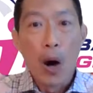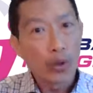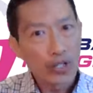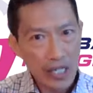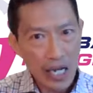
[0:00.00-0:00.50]

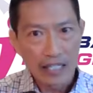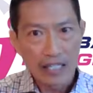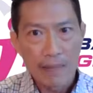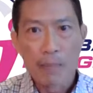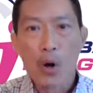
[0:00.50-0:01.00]
Both
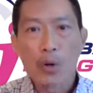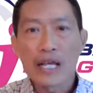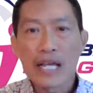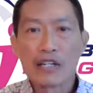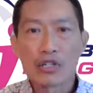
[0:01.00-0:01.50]
sides, both
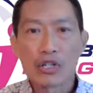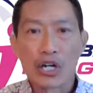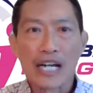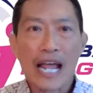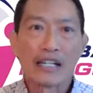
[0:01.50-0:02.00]
the
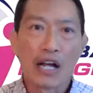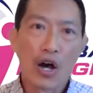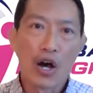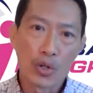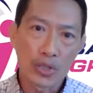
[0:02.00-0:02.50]
intern and the
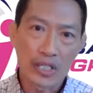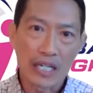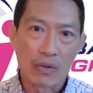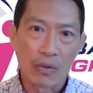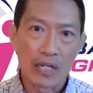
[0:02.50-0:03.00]

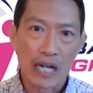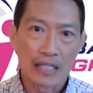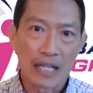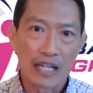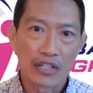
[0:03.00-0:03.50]
hosting
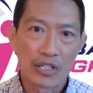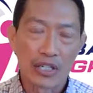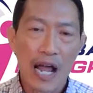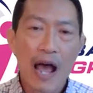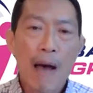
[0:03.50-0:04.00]

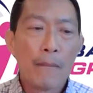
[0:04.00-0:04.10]
organization,